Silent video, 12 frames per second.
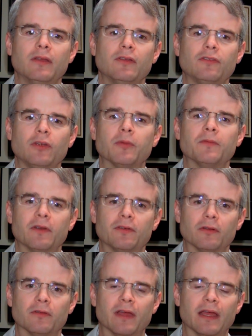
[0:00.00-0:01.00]

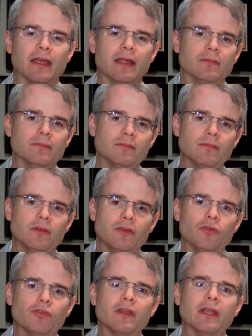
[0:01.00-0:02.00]
superficial vein,
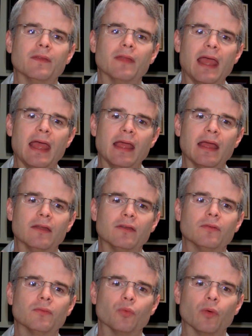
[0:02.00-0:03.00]
usually in the
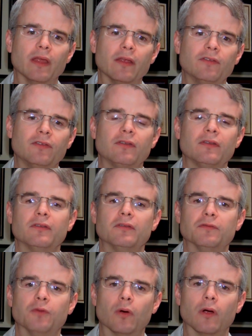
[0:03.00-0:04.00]
hand, wrist,
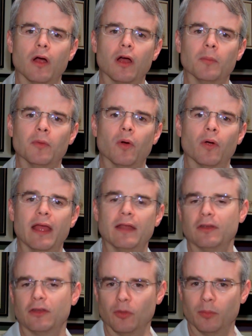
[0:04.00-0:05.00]
forearm, or
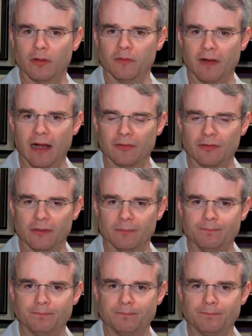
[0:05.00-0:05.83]
antecubital fossa.